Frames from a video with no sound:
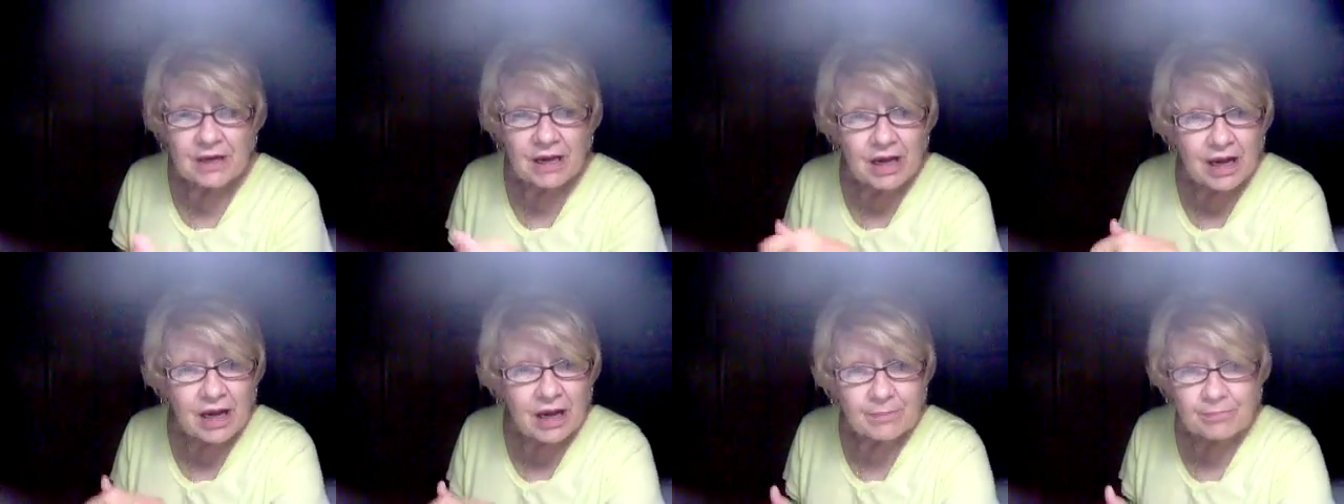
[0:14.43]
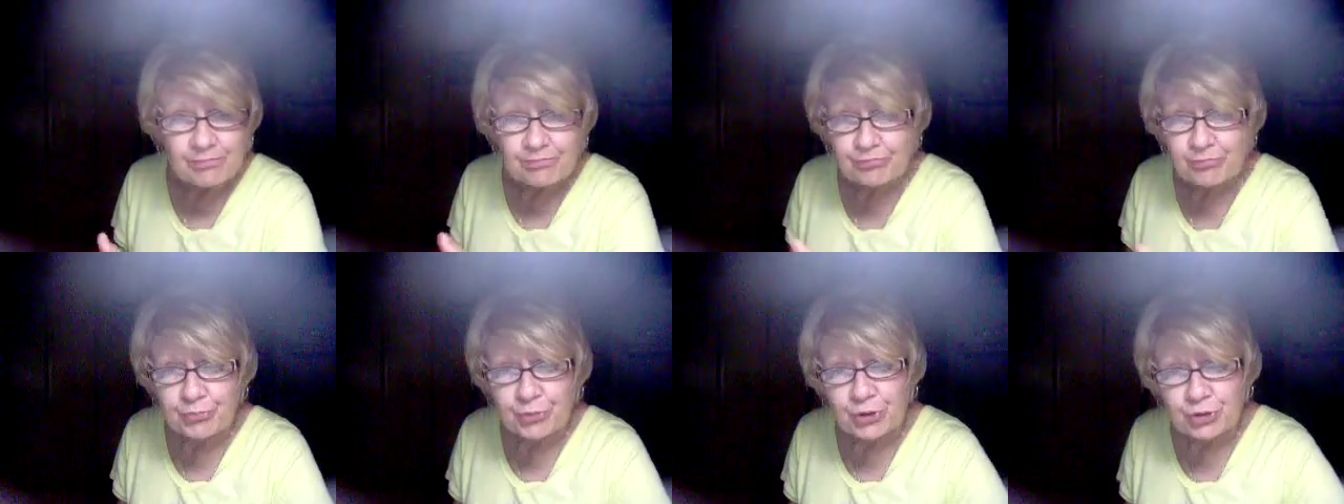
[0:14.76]
I
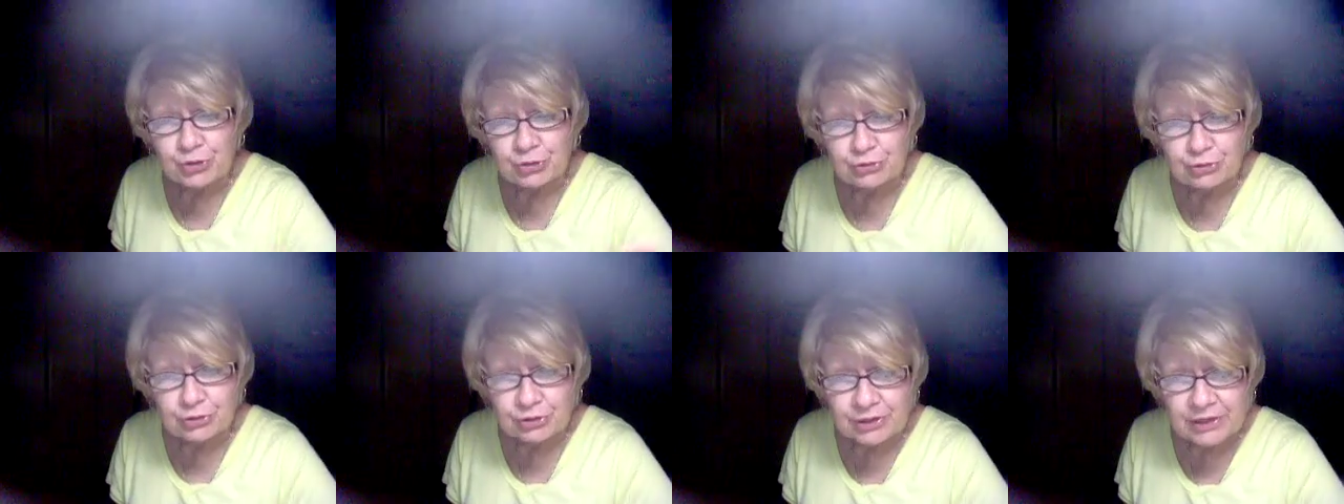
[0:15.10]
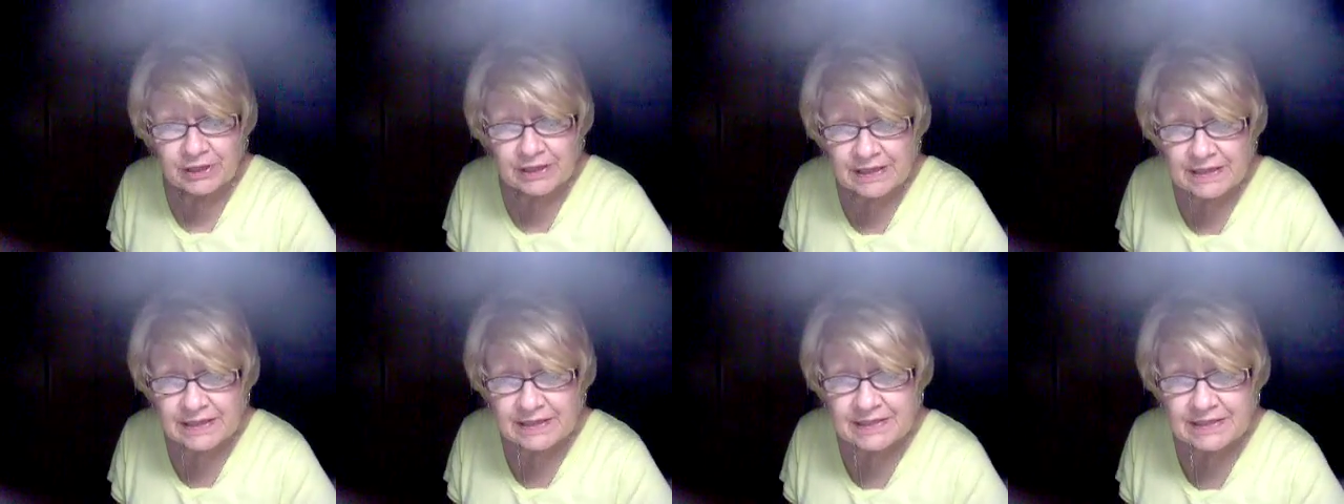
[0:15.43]
pull
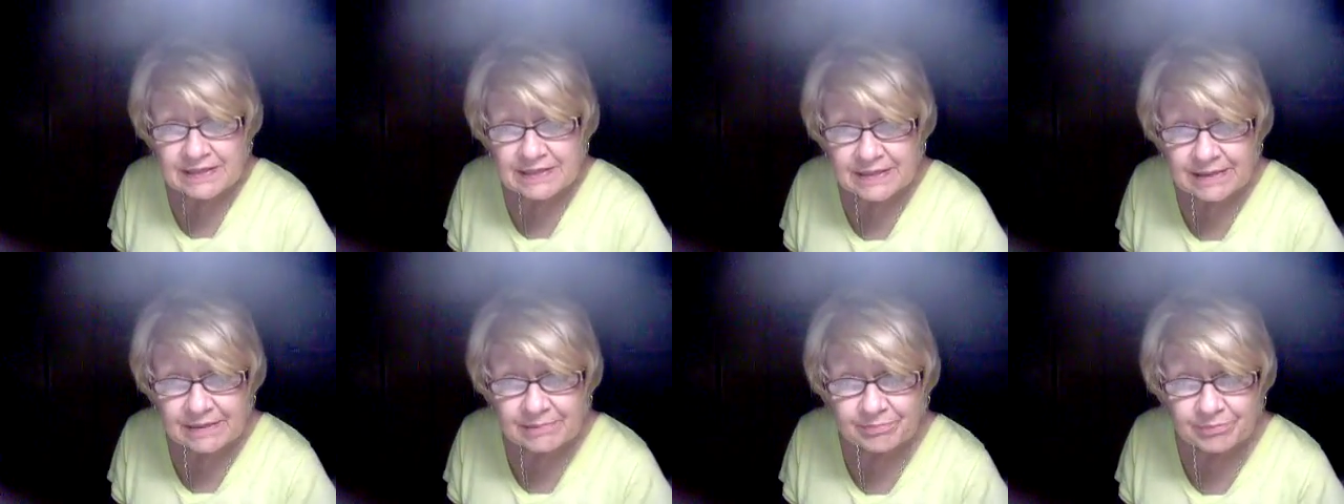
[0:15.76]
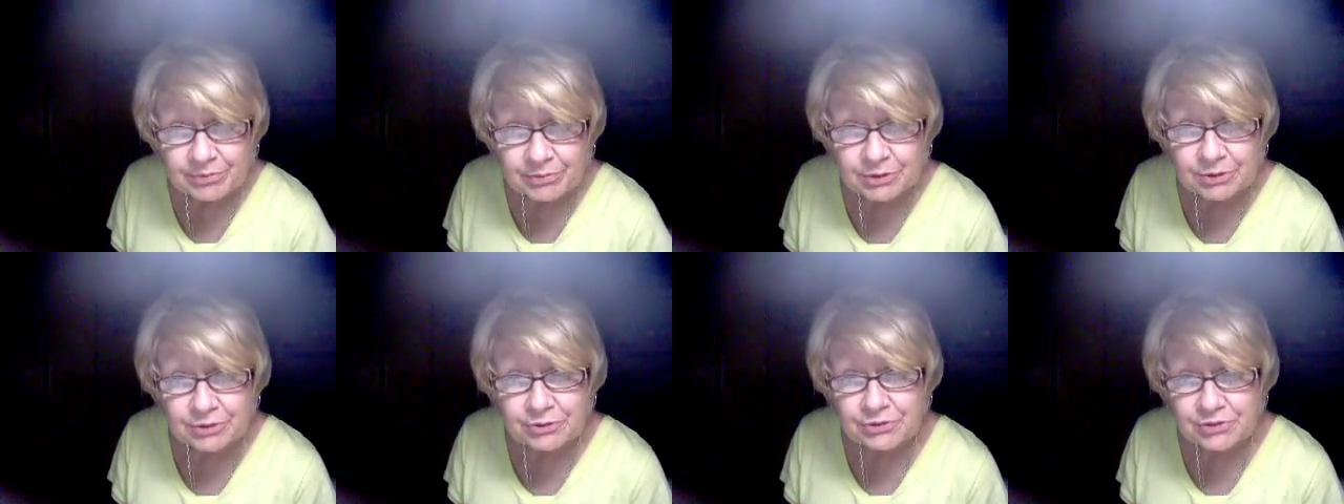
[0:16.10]
on his
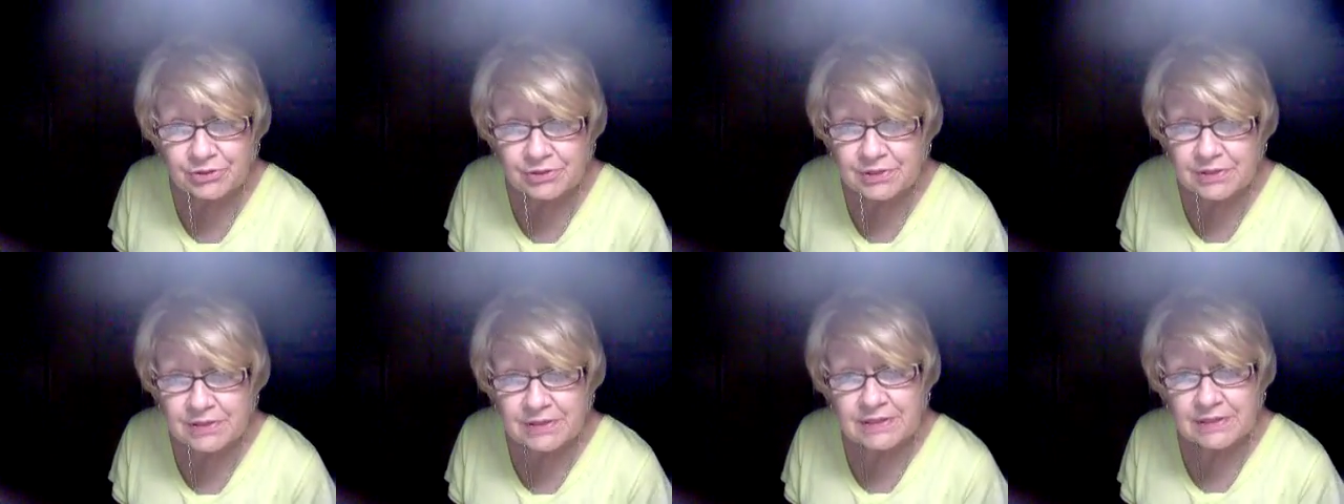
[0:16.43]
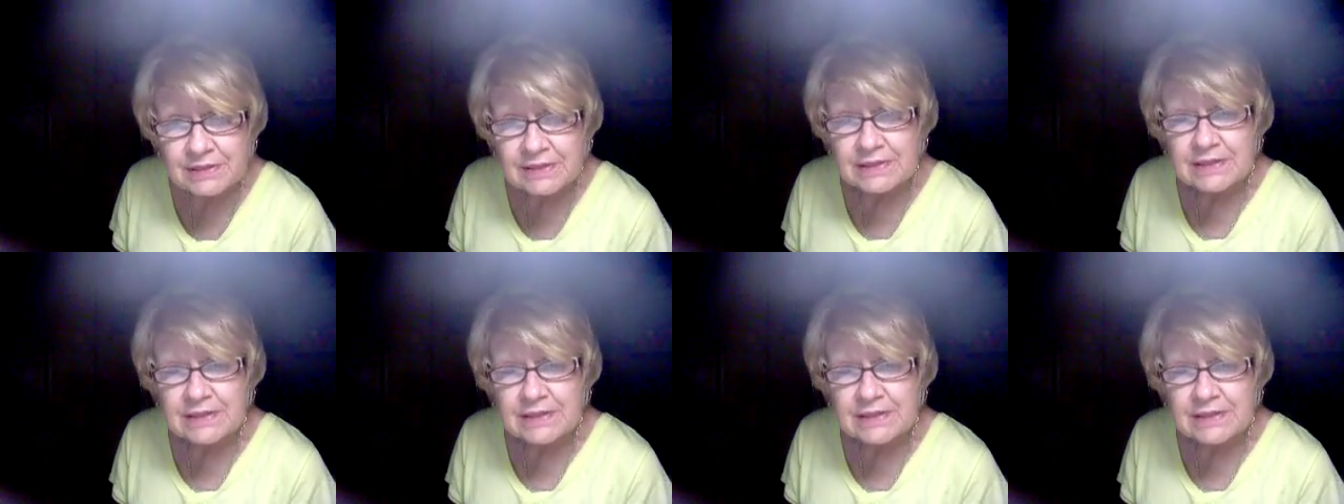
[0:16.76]
nipples.